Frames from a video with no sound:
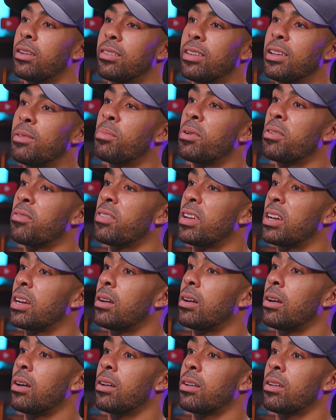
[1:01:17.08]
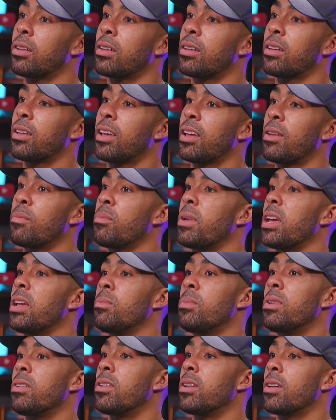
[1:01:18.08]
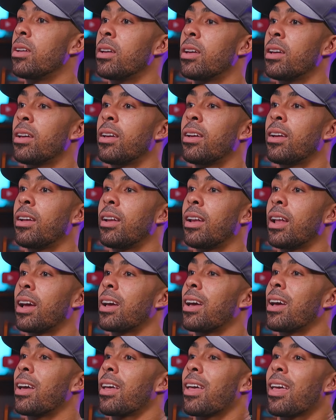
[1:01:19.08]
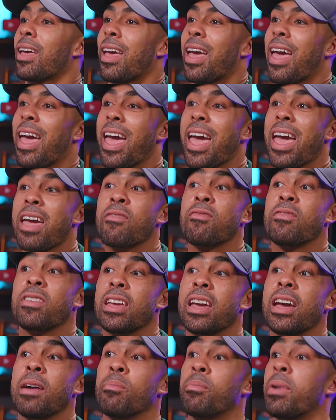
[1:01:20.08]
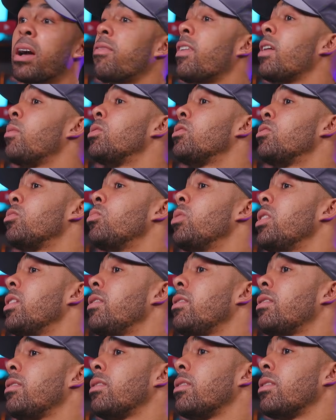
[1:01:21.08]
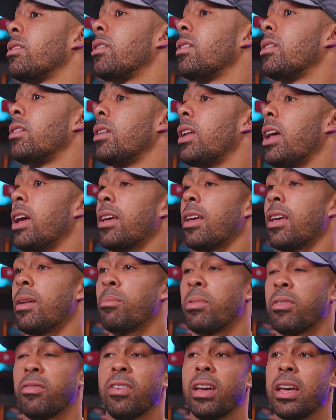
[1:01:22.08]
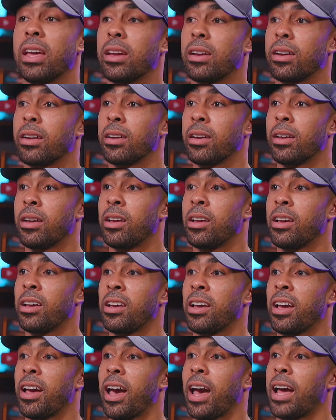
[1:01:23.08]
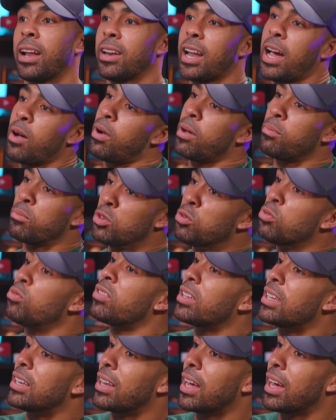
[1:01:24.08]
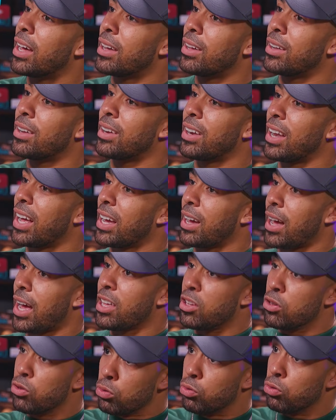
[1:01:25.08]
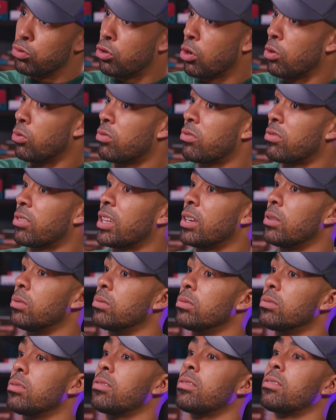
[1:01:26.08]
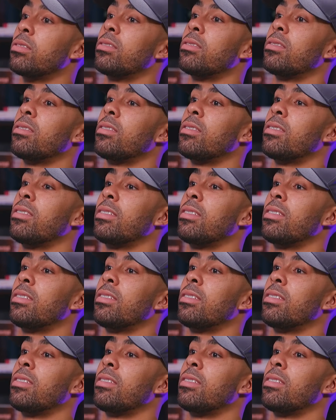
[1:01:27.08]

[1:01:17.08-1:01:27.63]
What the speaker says: a deeper thinker. It made me like a heavy empath. I was always like empathetic. And now I'm using that. Like I use those skills